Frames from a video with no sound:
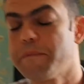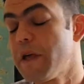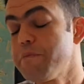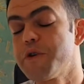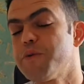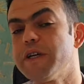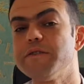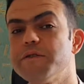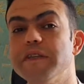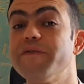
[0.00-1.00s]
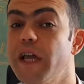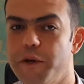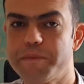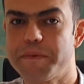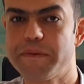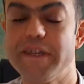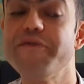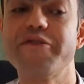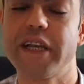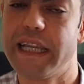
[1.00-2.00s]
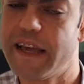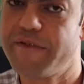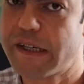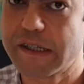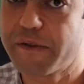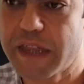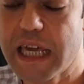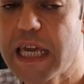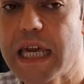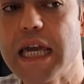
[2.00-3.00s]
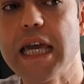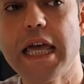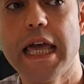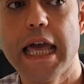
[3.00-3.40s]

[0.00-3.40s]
number one, to develop different levels of thinking.